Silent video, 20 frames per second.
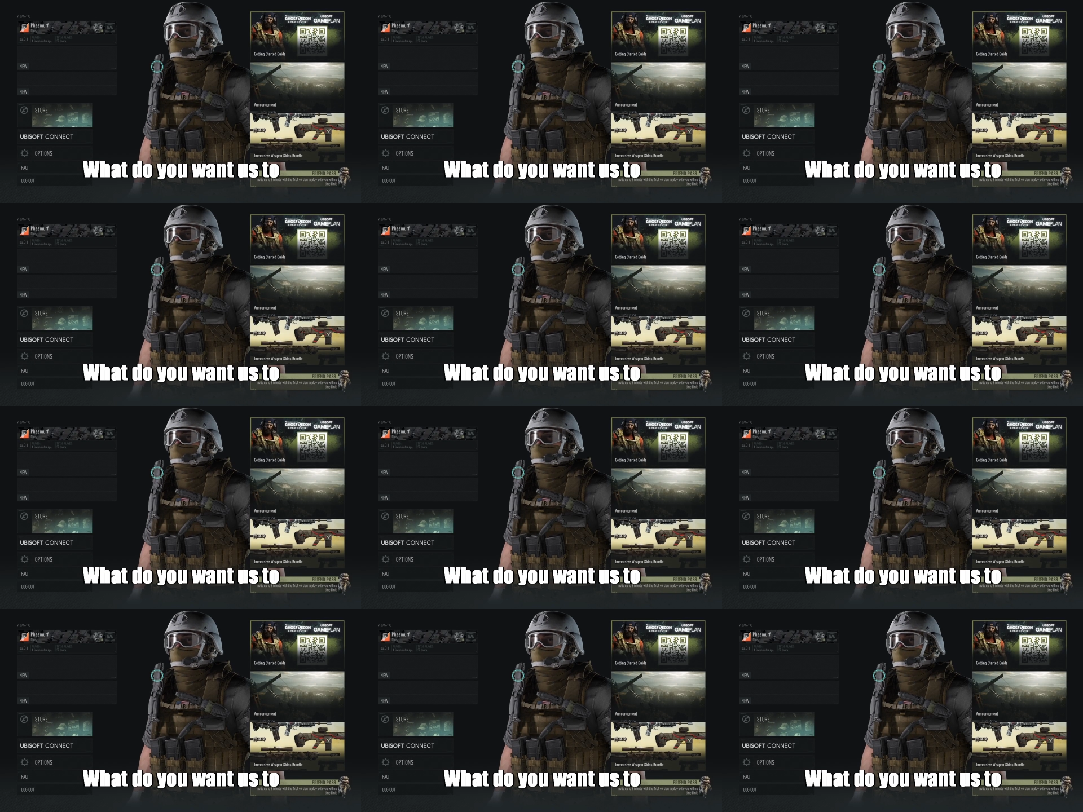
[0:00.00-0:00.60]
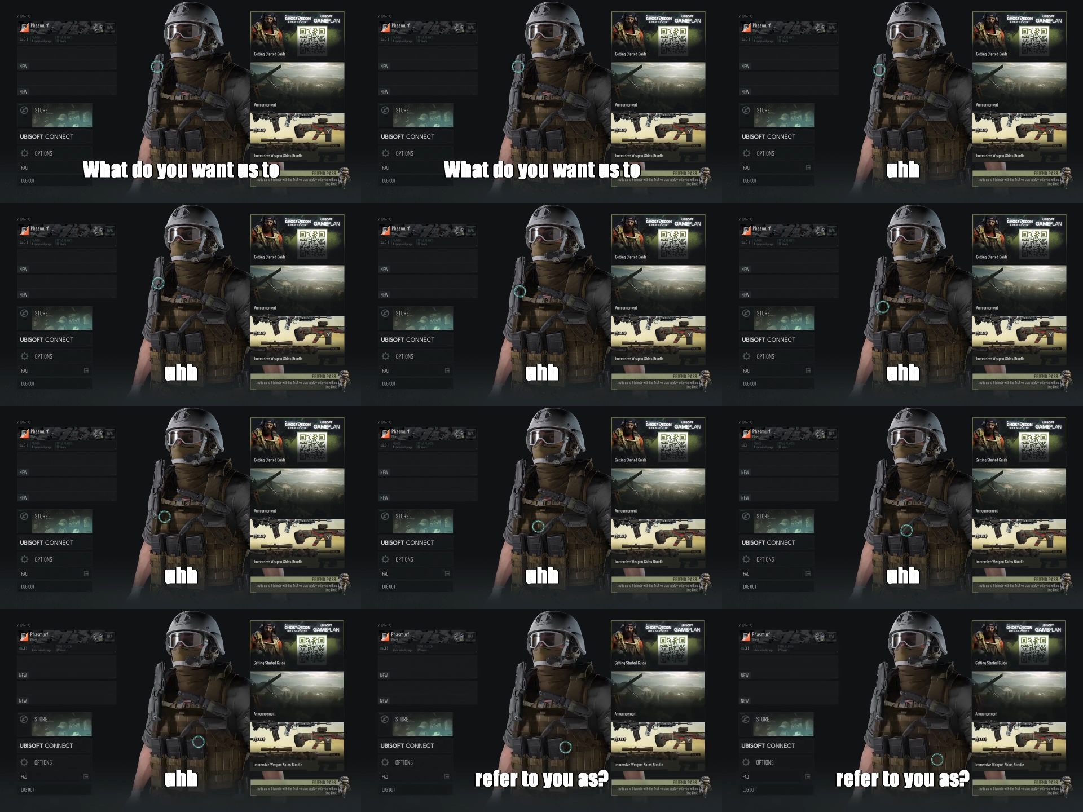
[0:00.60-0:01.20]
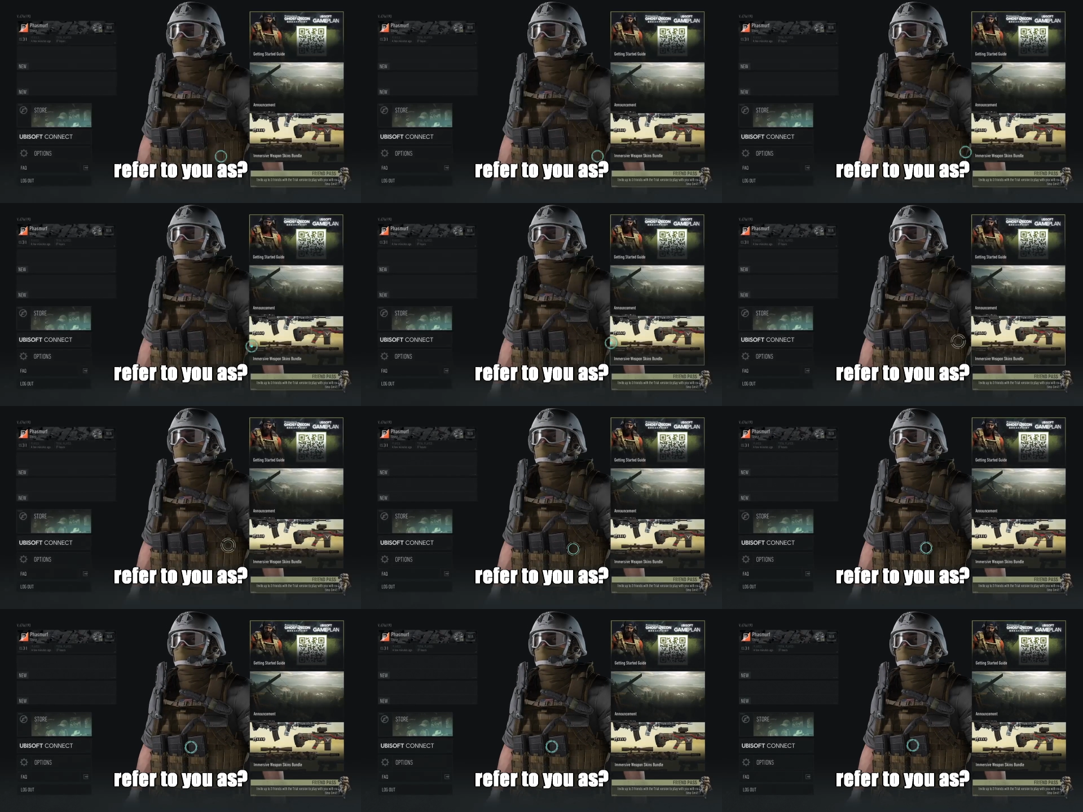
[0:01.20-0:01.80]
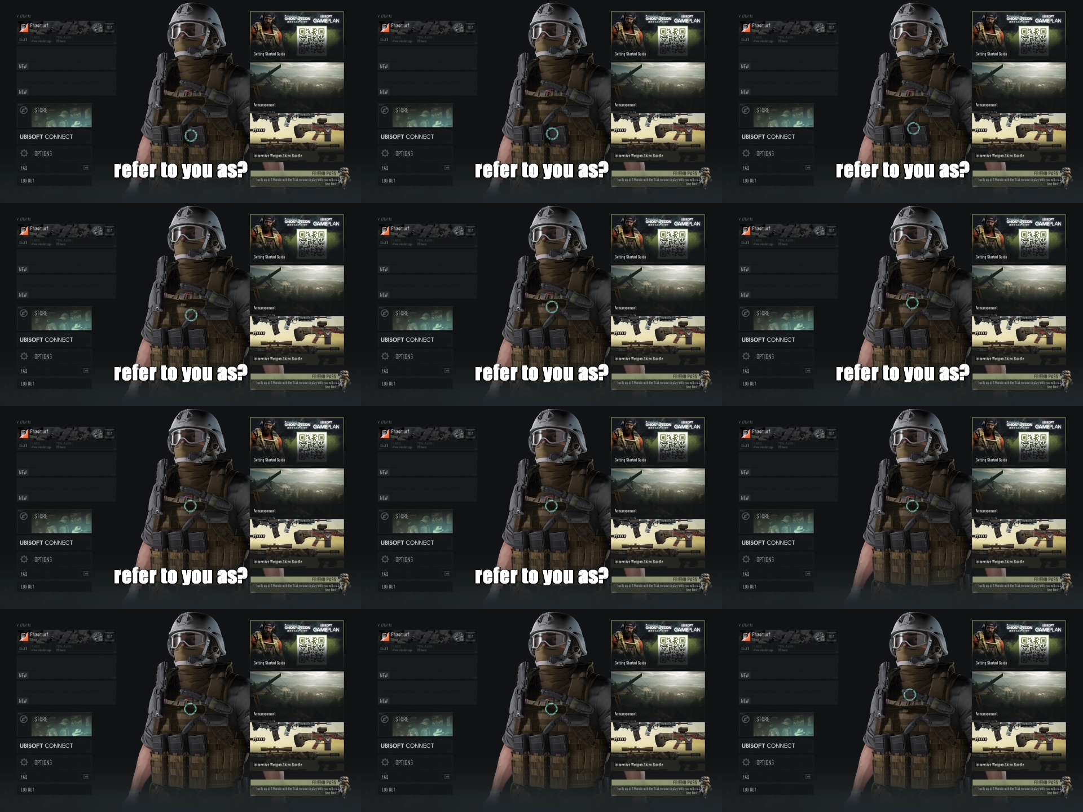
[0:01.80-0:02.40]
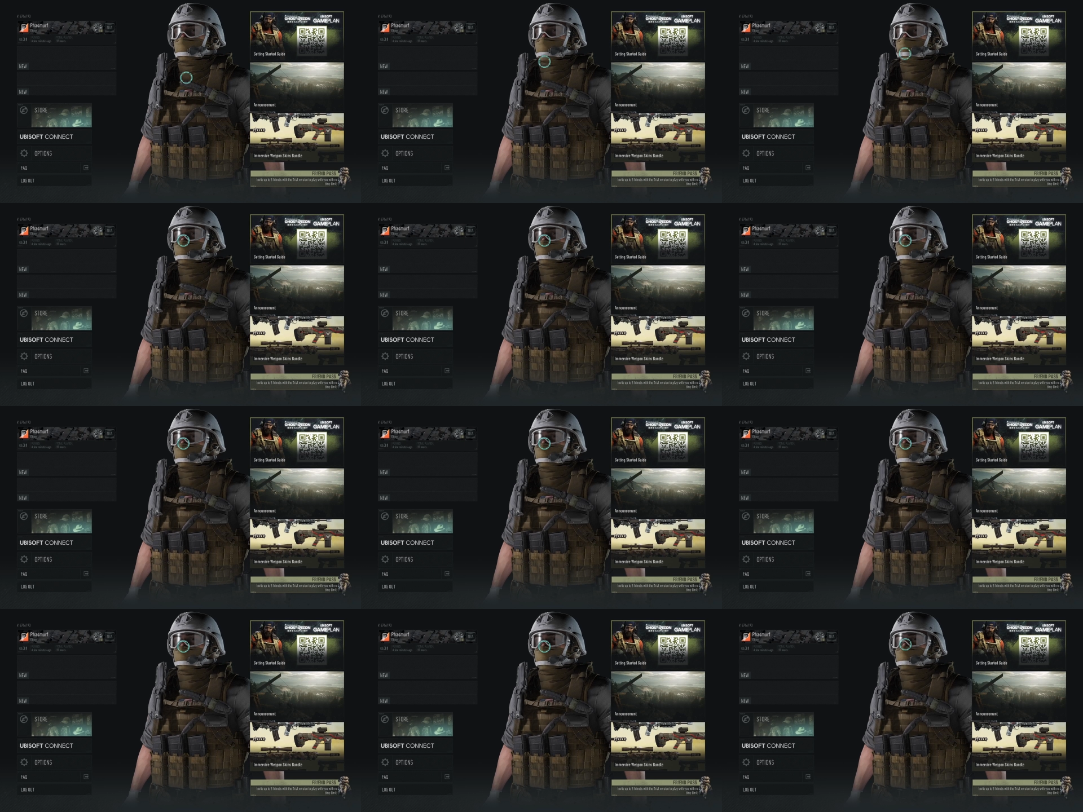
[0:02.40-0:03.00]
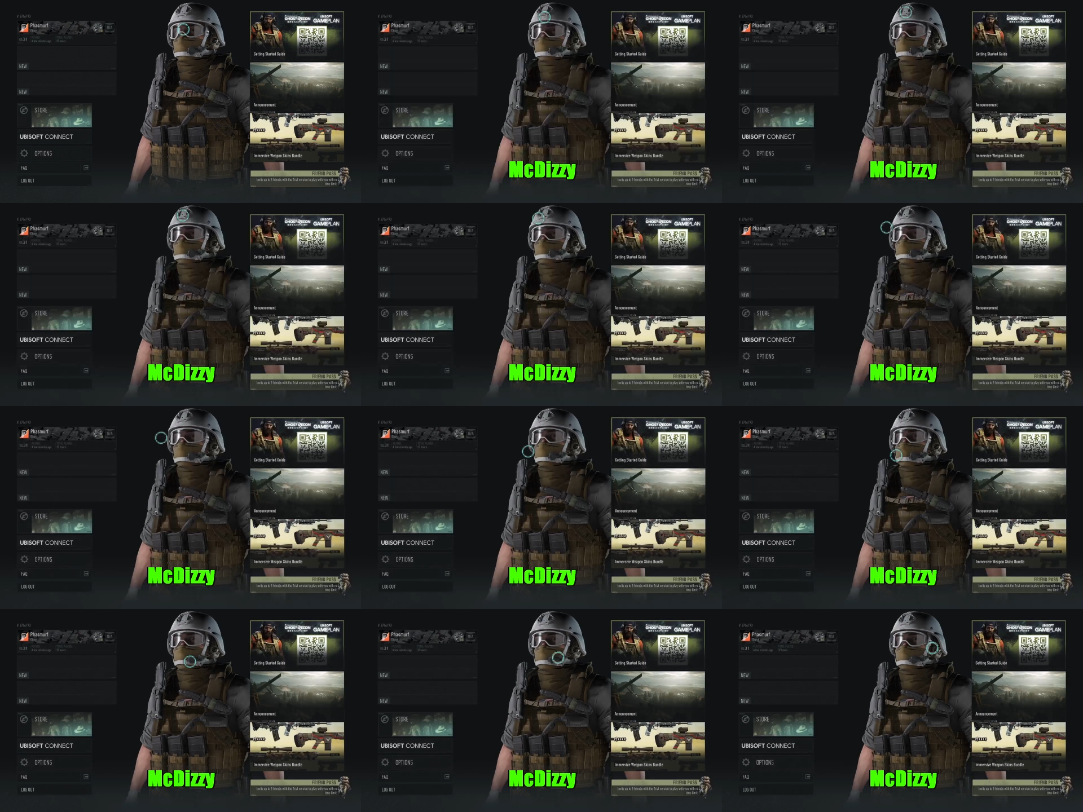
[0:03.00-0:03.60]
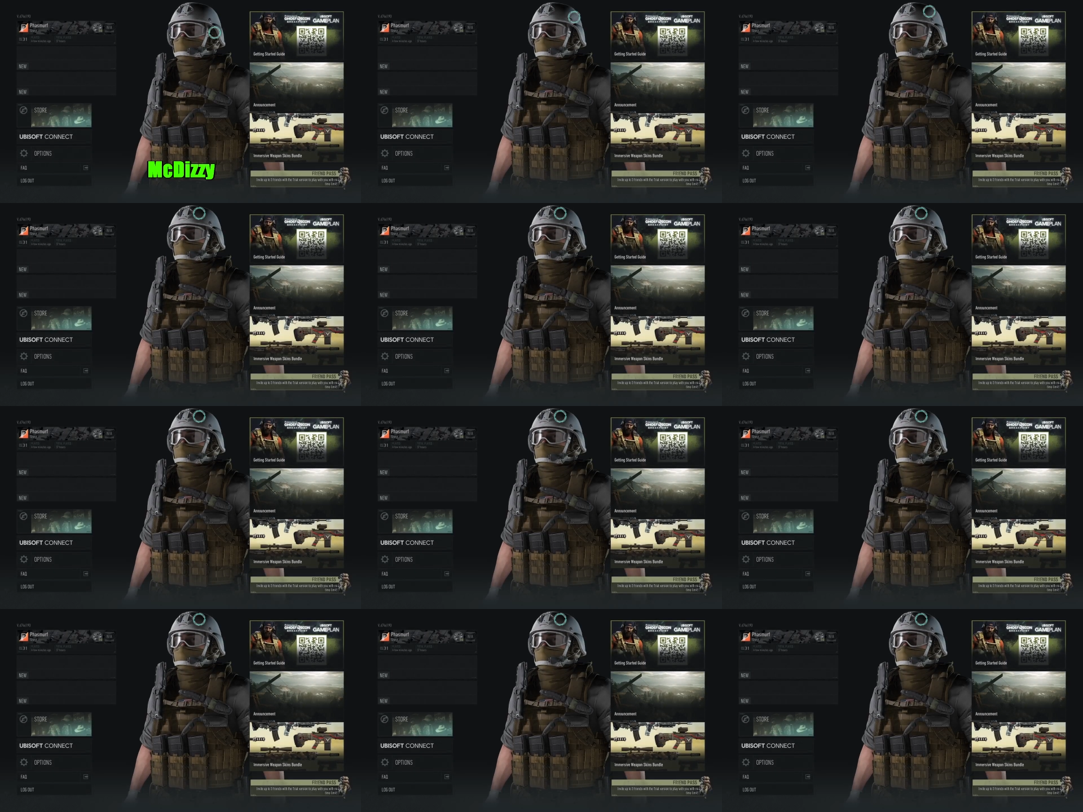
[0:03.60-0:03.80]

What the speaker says: [unreadable: no face in view]